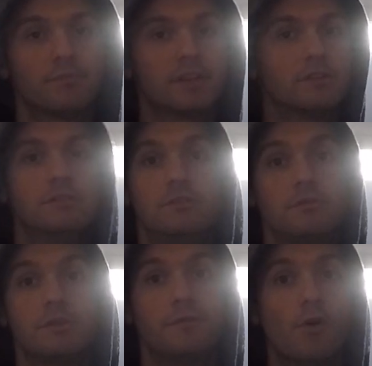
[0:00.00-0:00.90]
like
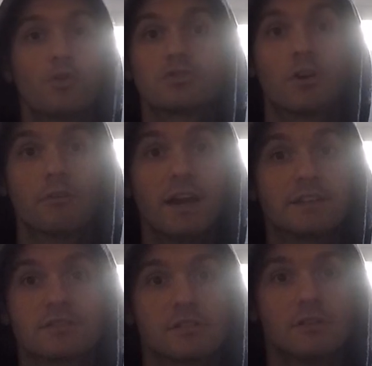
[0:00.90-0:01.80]
the Focus
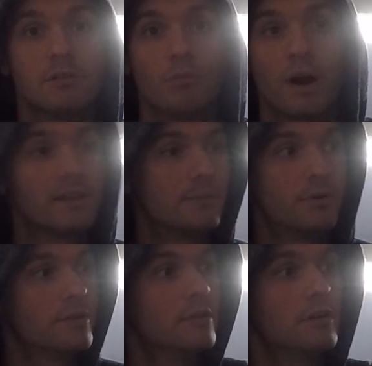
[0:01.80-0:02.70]
RS. Why didn't they
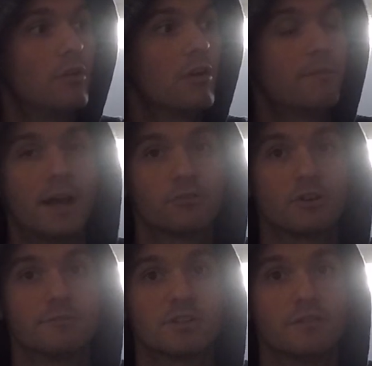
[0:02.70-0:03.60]
put an automatic
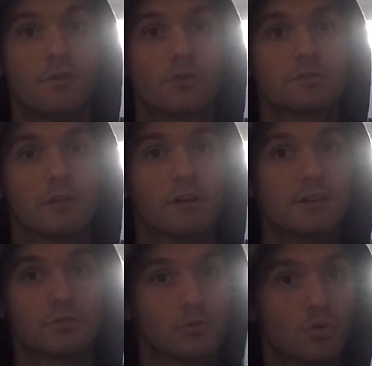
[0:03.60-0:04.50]
transmission Focus
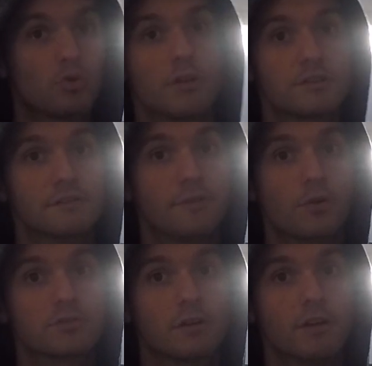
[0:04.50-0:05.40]
RS or dual clutch in
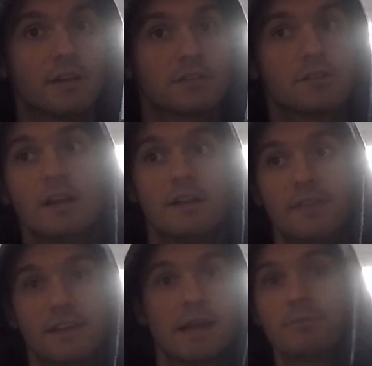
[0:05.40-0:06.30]
Focus RS?
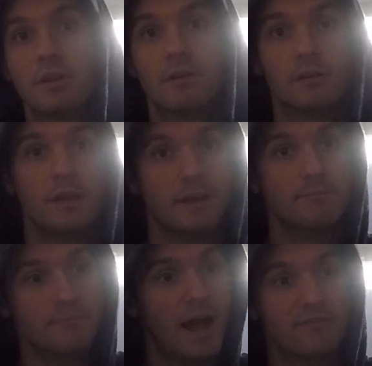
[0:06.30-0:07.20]
They kept it.
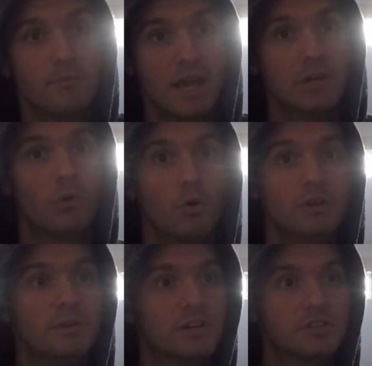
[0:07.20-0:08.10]
They have a manual
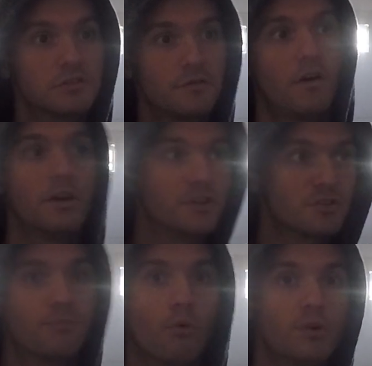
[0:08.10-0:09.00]
only because it's fun, it's
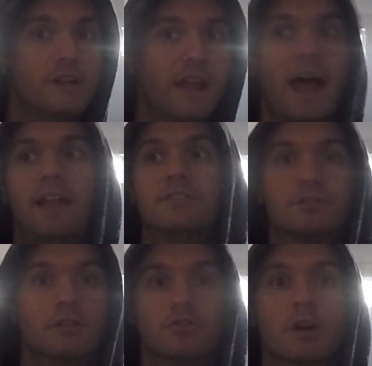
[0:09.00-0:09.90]
sporty, it adds
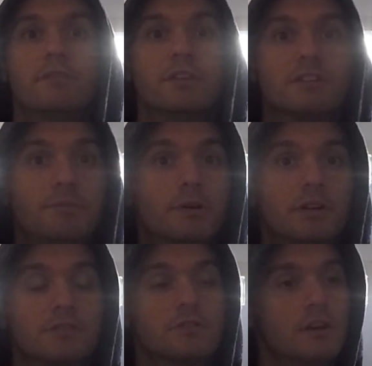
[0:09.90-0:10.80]
to the driving
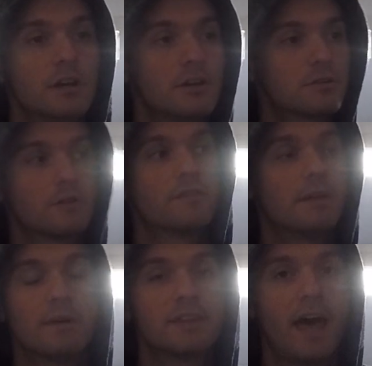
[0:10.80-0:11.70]
experience. So for
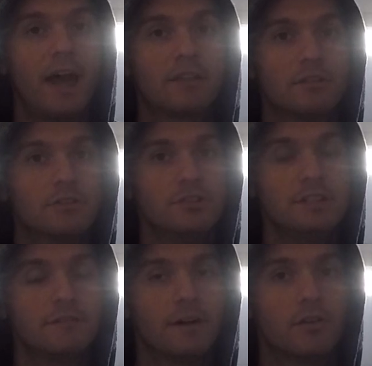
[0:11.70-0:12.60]
them not to add it to the
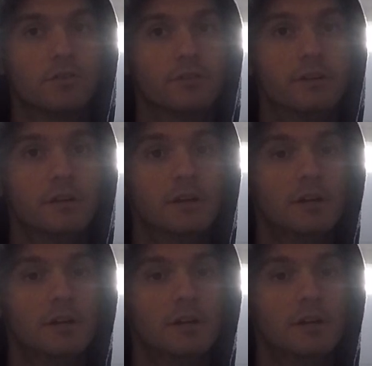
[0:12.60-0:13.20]
GT500